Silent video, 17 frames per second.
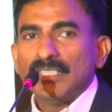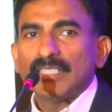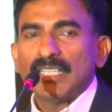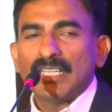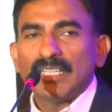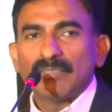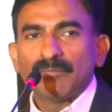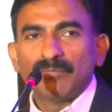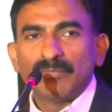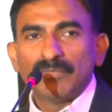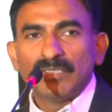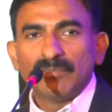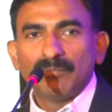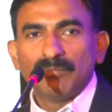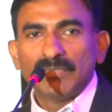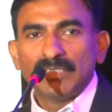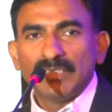These are
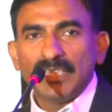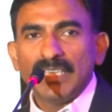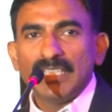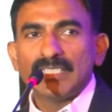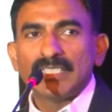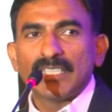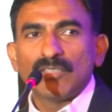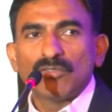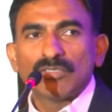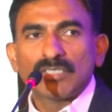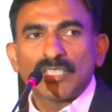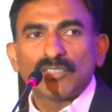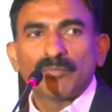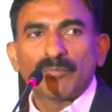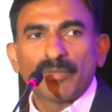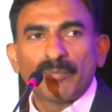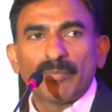things that you
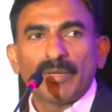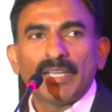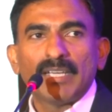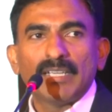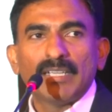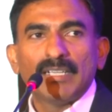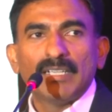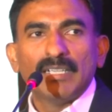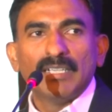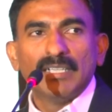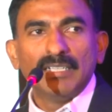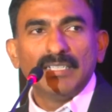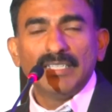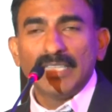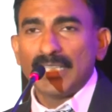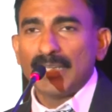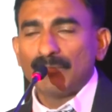start to prepare
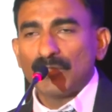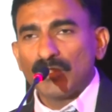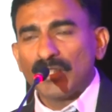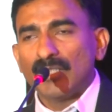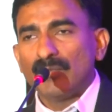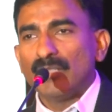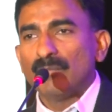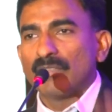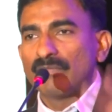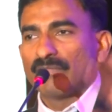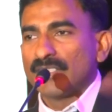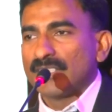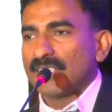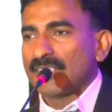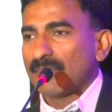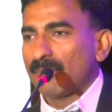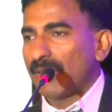early. And I'm talking only about
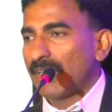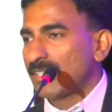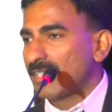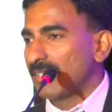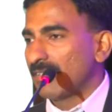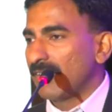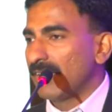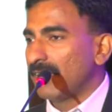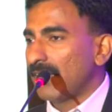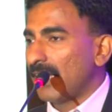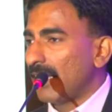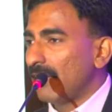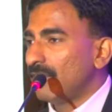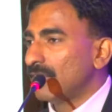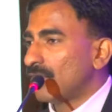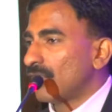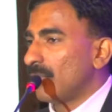physical supply chain, right? I
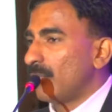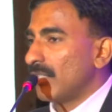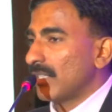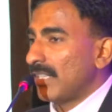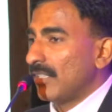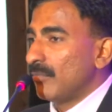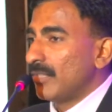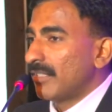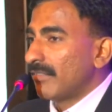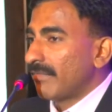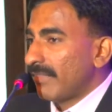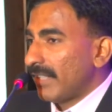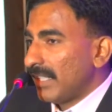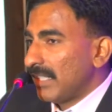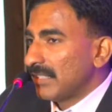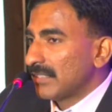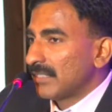haven't talked about government
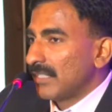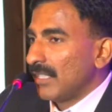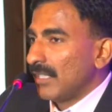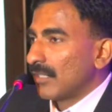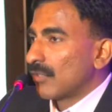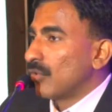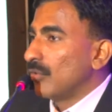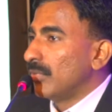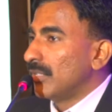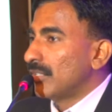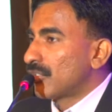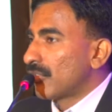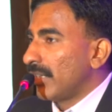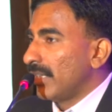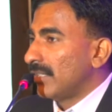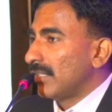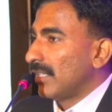affairs, global
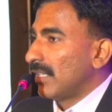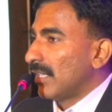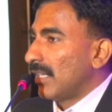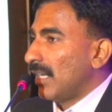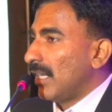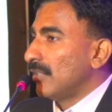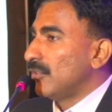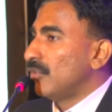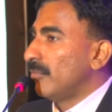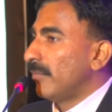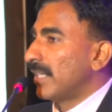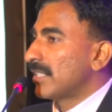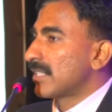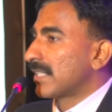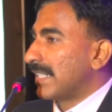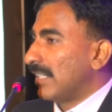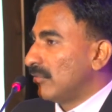trade. How do you
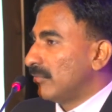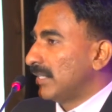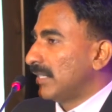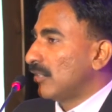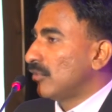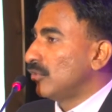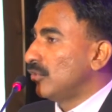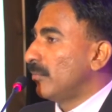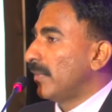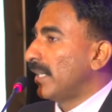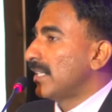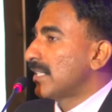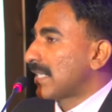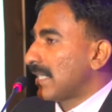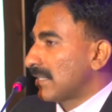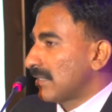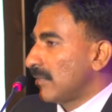manage the government? How do you
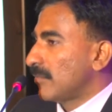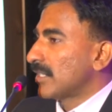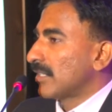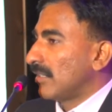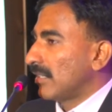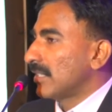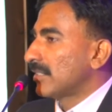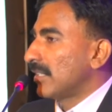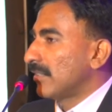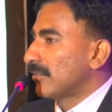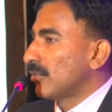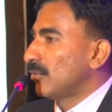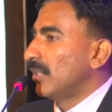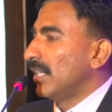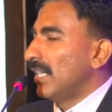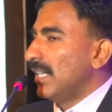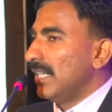manage customs and all that stuff?
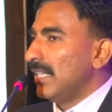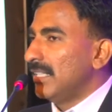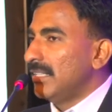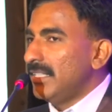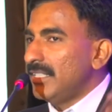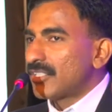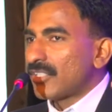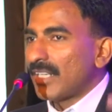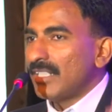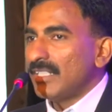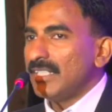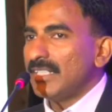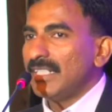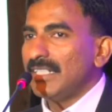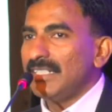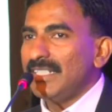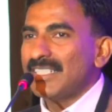So early
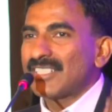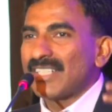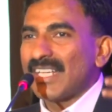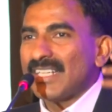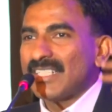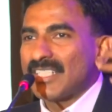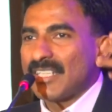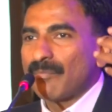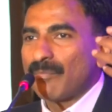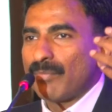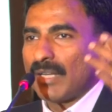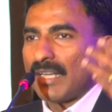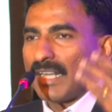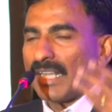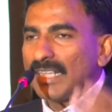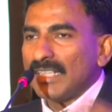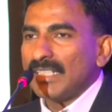trending, early strategic
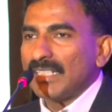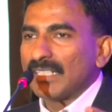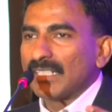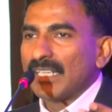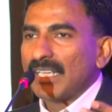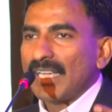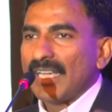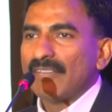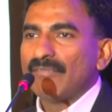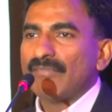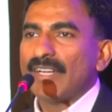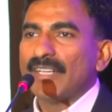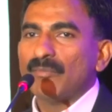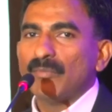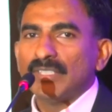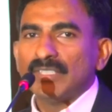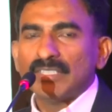planning,
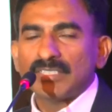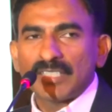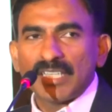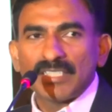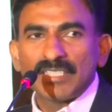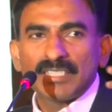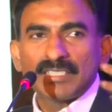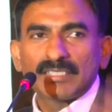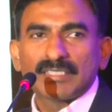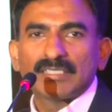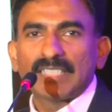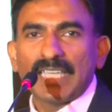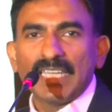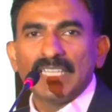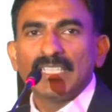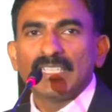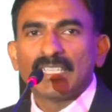environmental strategic
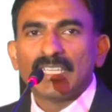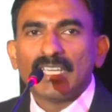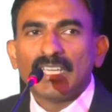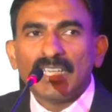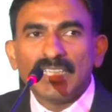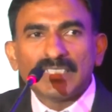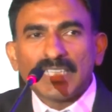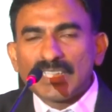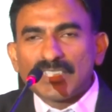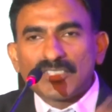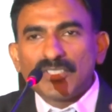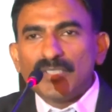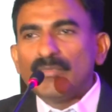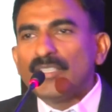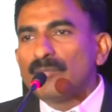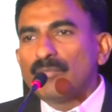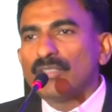scanning is
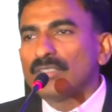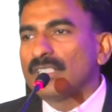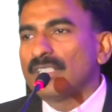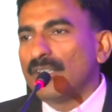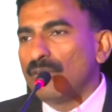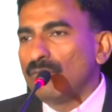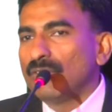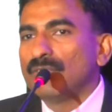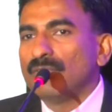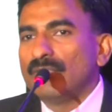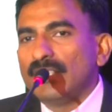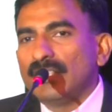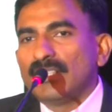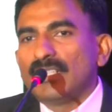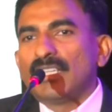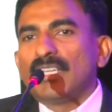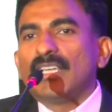extremely important in our world
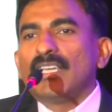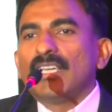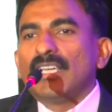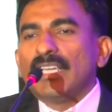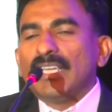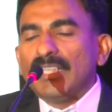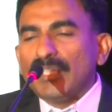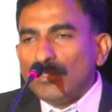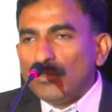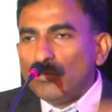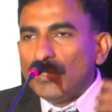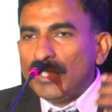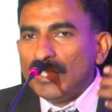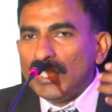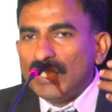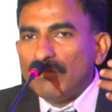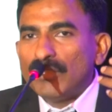today. if
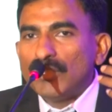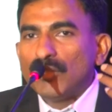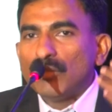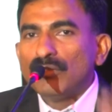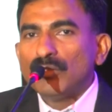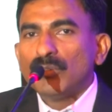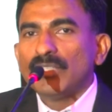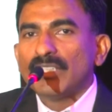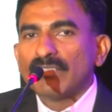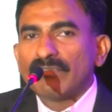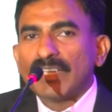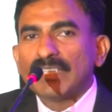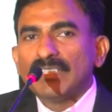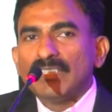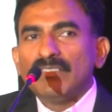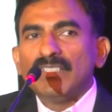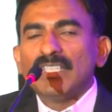we don't do it
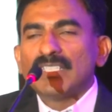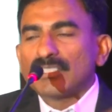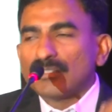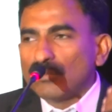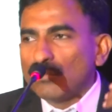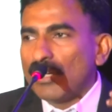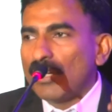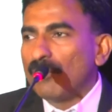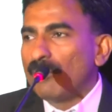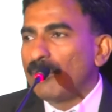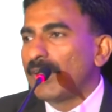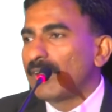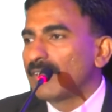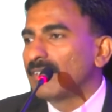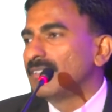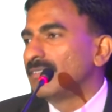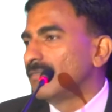effectively, it's to our
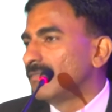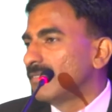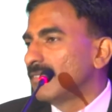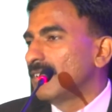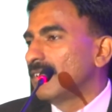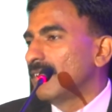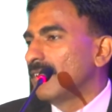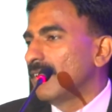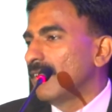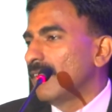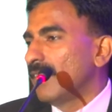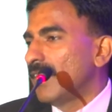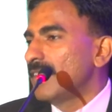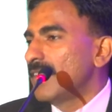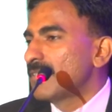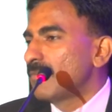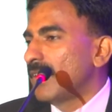peril.
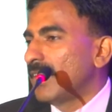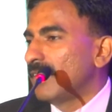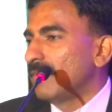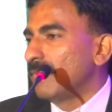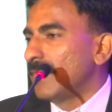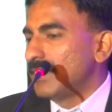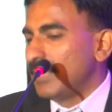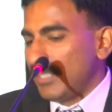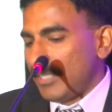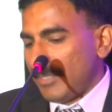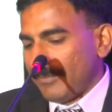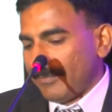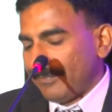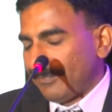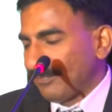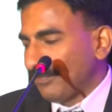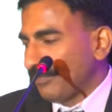That's my message.